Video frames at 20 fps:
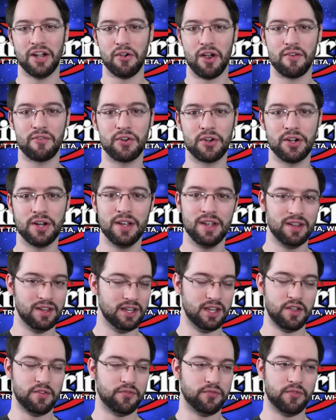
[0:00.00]
However,
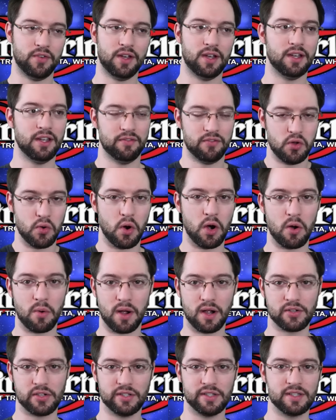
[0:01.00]
if, uh, if you are
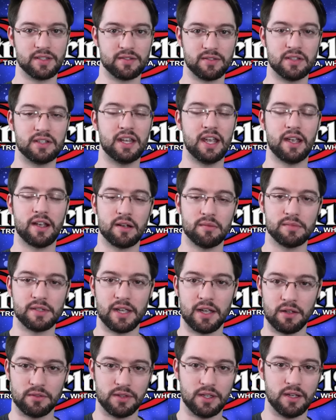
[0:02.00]
watching this the day it comes
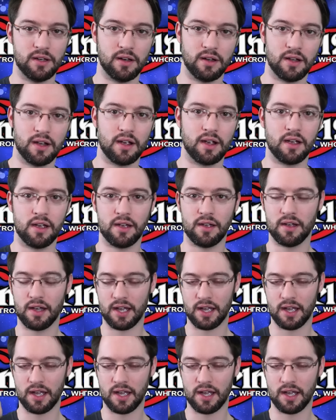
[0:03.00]
out, then uh,